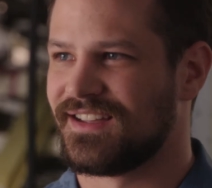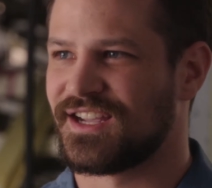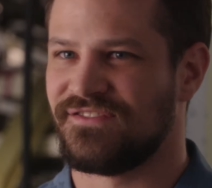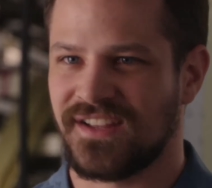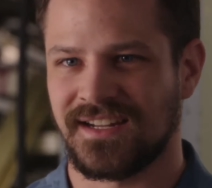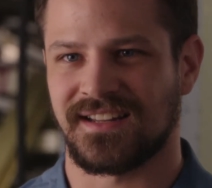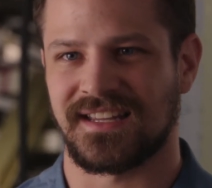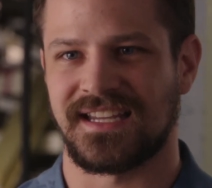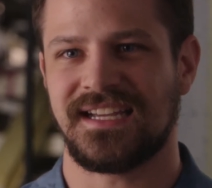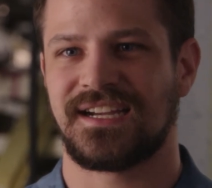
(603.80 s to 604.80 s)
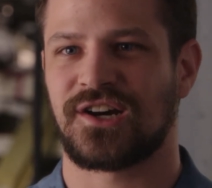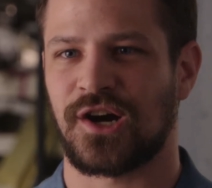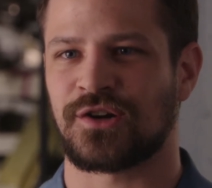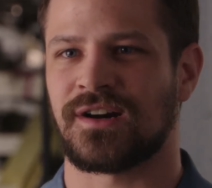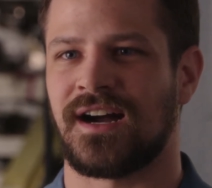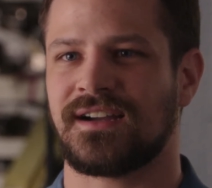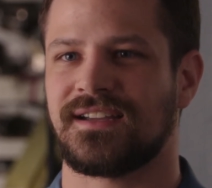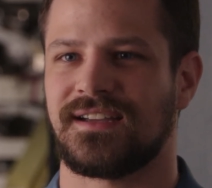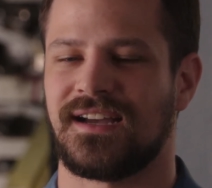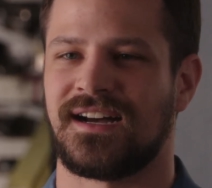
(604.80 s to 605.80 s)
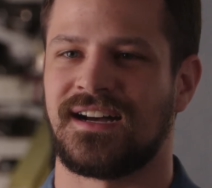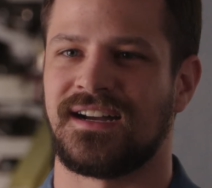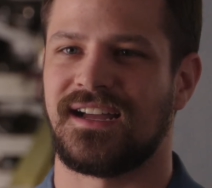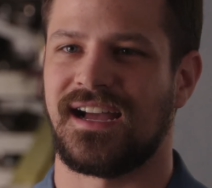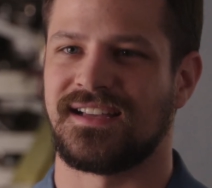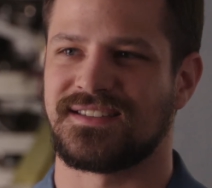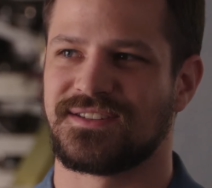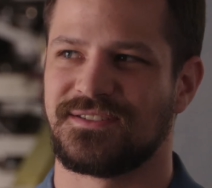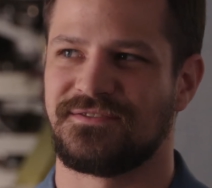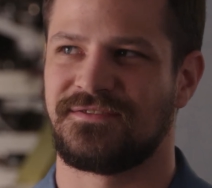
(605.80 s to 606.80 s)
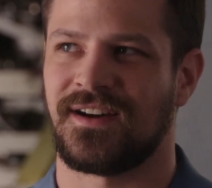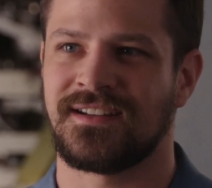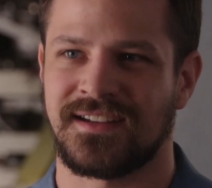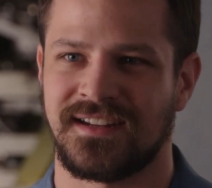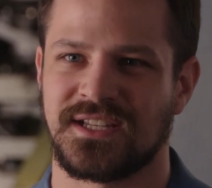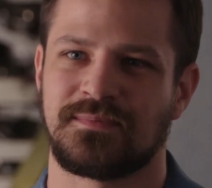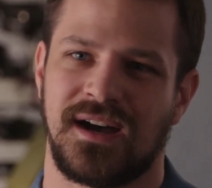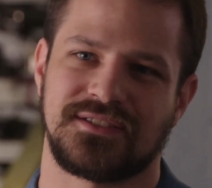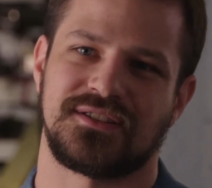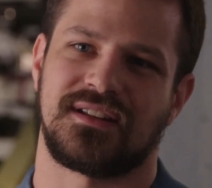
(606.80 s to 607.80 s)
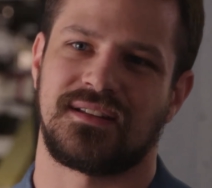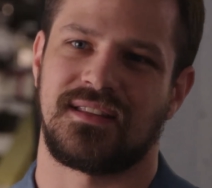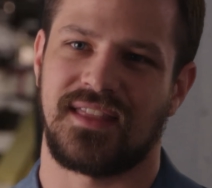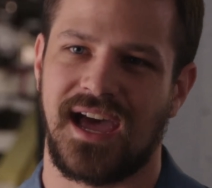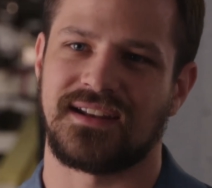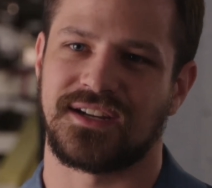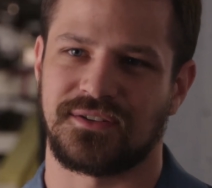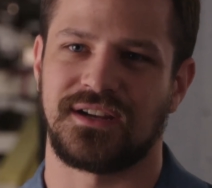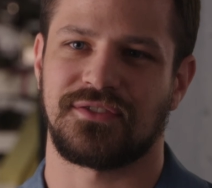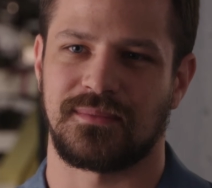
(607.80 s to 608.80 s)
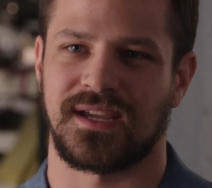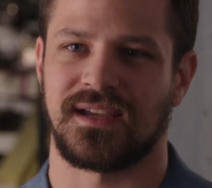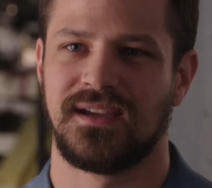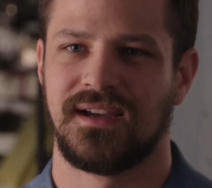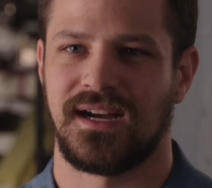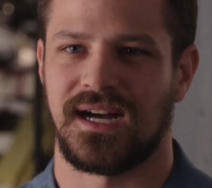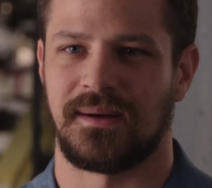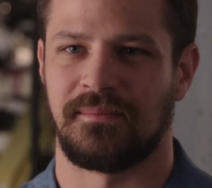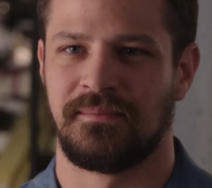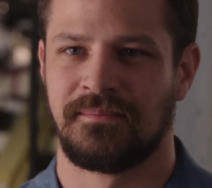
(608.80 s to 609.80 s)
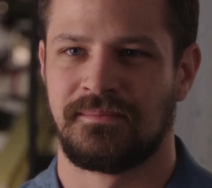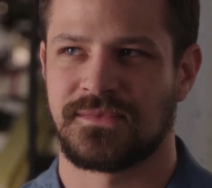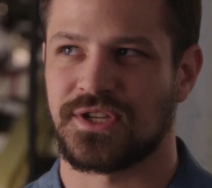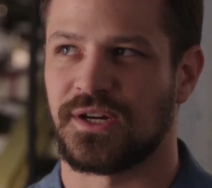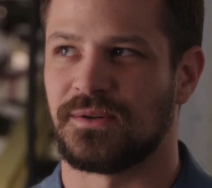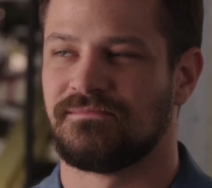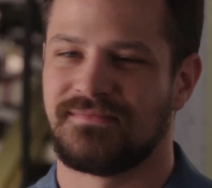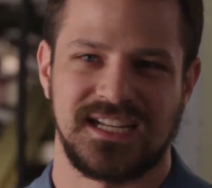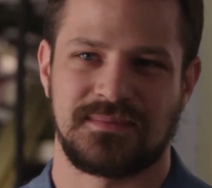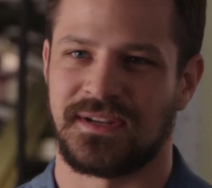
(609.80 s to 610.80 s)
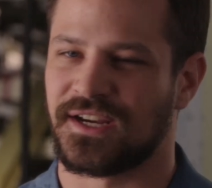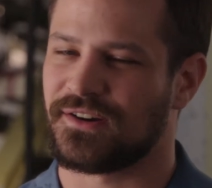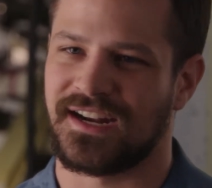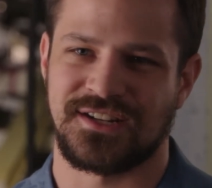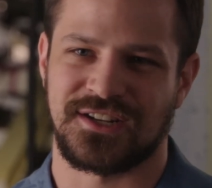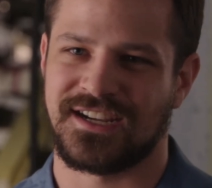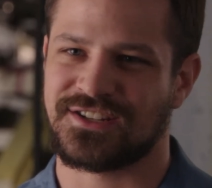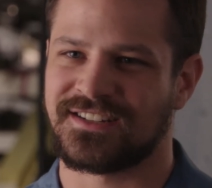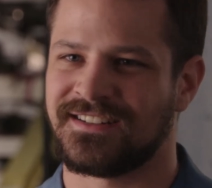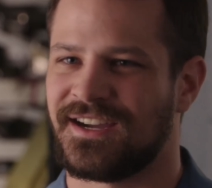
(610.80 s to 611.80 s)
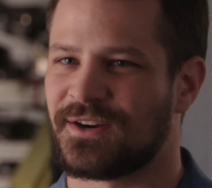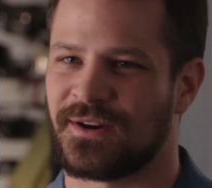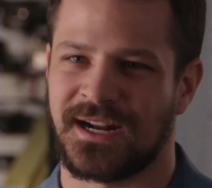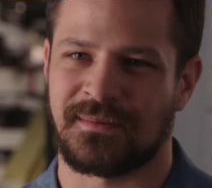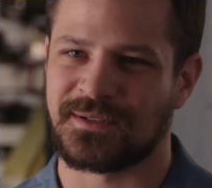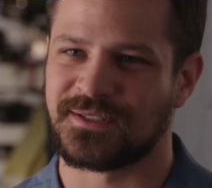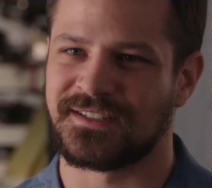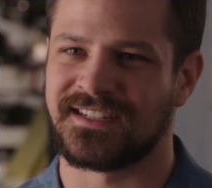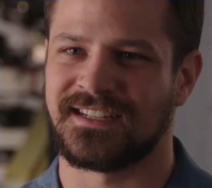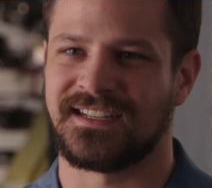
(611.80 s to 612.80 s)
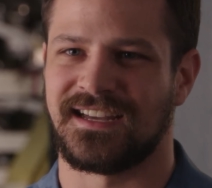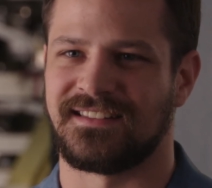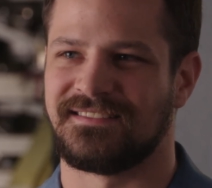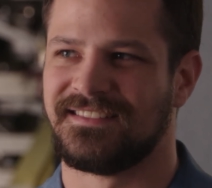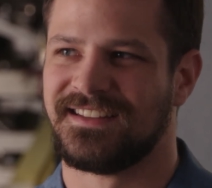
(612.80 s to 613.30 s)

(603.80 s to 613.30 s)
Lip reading: conveniently Carderock has funded and sponsored that degree for me. So it's been a great education, a great opportunity, and